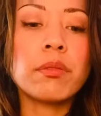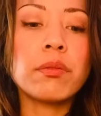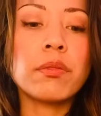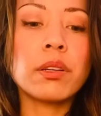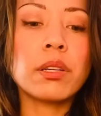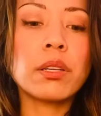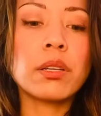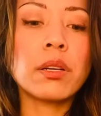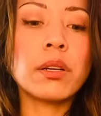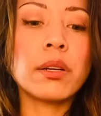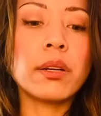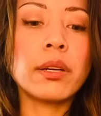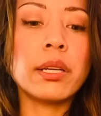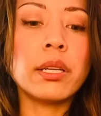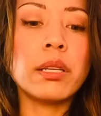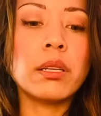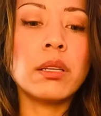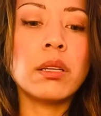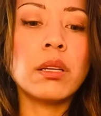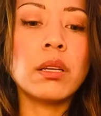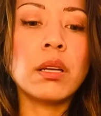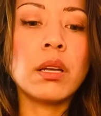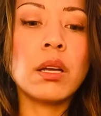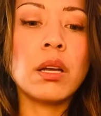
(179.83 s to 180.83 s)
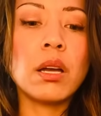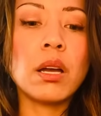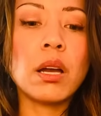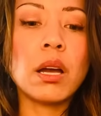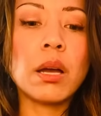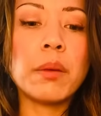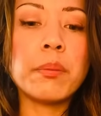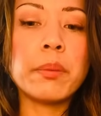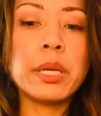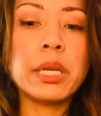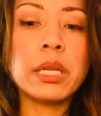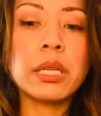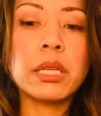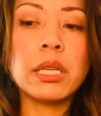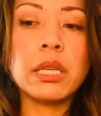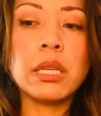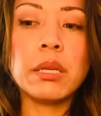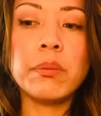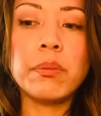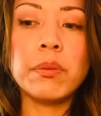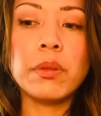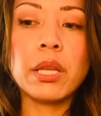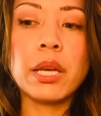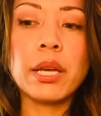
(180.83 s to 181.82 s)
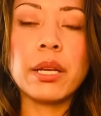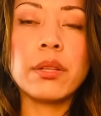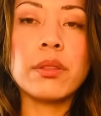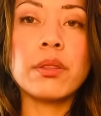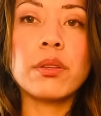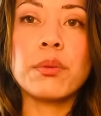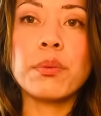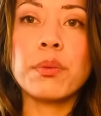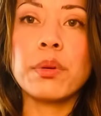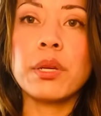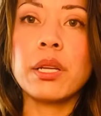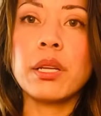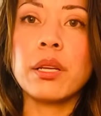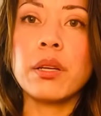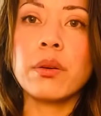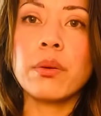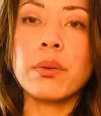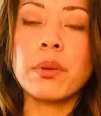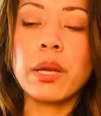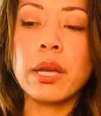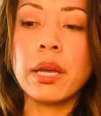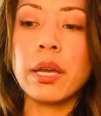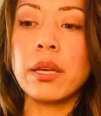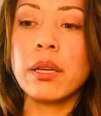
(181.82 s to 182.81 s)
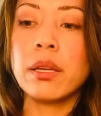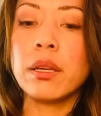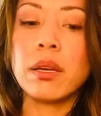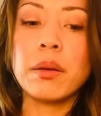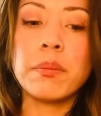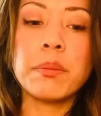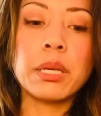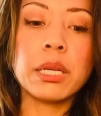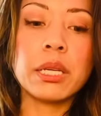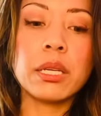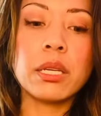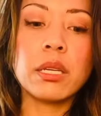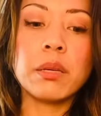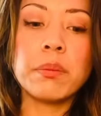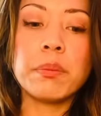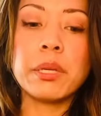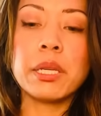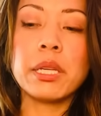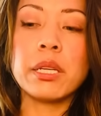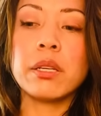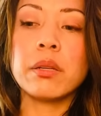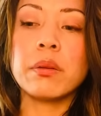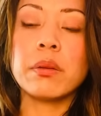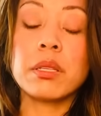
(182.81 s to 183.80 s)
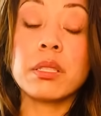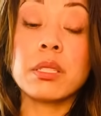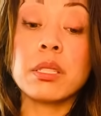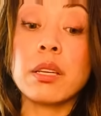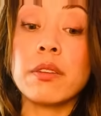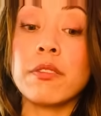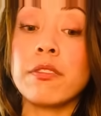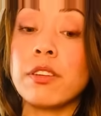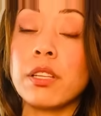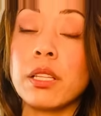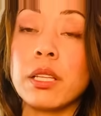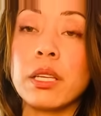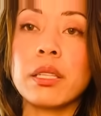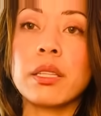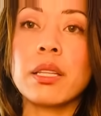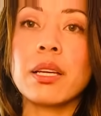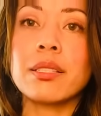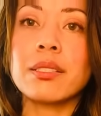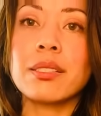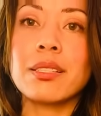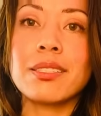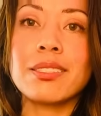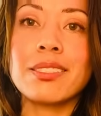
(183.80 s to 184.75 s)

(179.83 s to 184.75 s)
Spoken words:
for current. I'm going to keep that in the reading, okay? I'm going to keep it here because I feel like that's a